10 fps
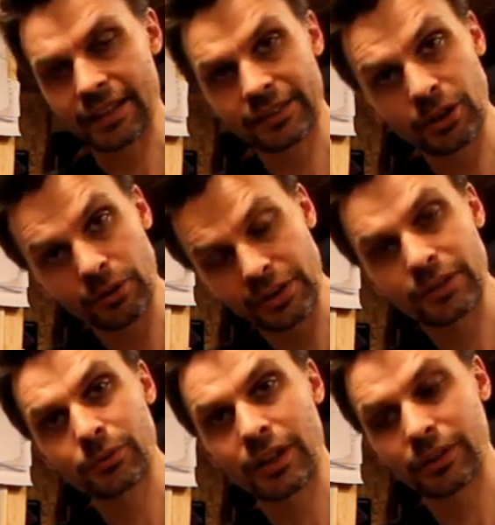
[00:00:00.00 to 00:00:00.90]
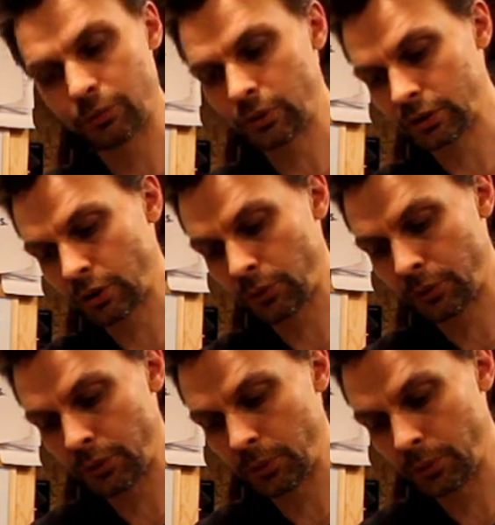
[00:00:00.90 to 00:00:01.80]
so this one will go
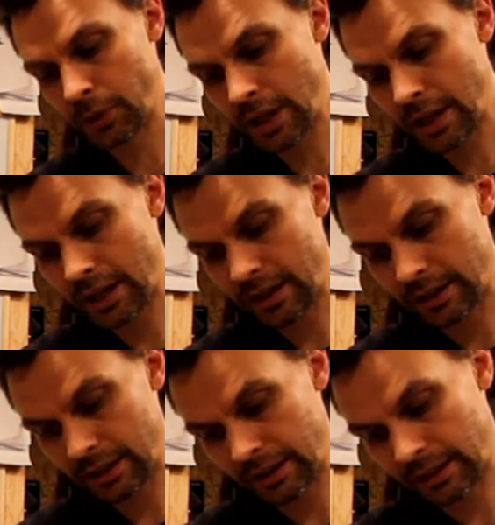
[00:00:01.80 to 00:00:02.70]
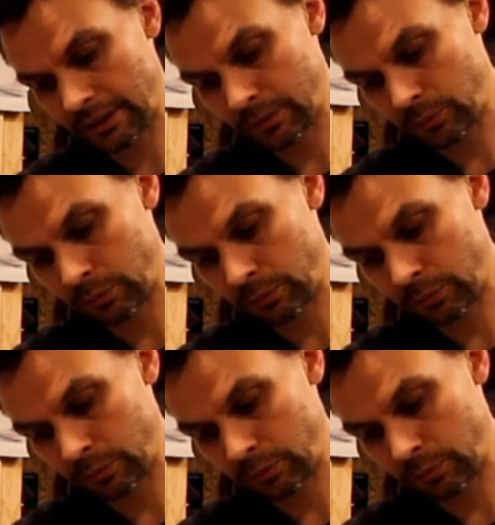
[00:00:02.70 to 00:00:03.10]
through uh,